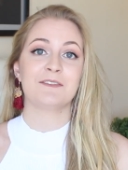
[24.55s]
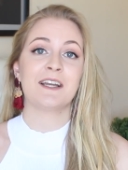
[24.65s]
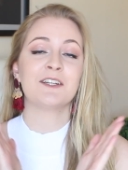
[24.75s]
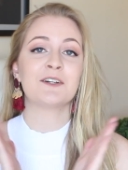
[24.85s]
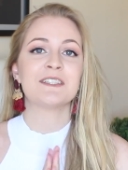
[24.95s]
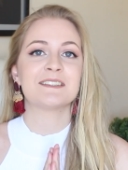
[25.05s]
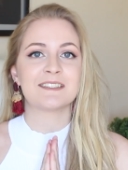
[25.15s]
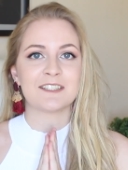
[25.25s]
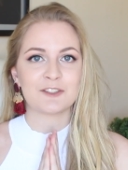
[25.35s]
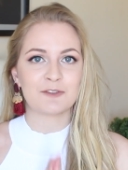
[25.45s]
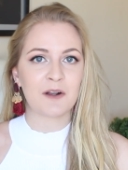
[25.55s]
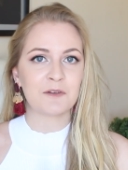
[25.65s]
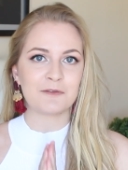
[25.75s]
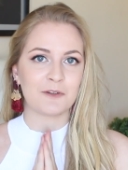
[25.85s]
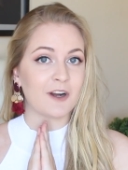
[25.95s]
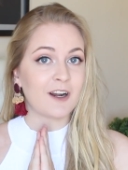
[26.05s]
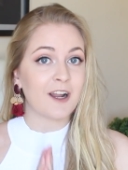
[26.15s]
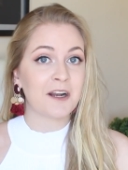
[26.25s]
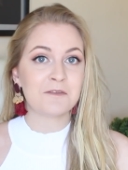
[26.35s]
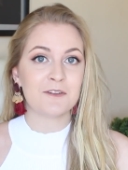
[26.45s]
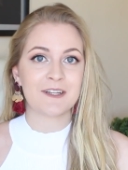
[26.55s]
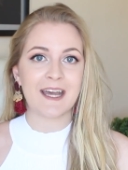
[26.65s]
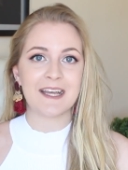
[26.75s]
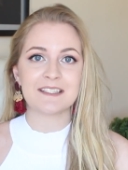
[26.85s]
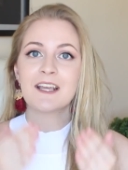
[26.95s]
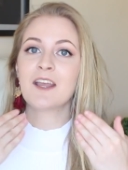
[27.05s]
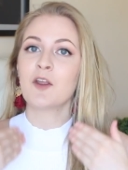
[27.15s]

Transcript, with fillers: I know this is a struggle for a lot of you guys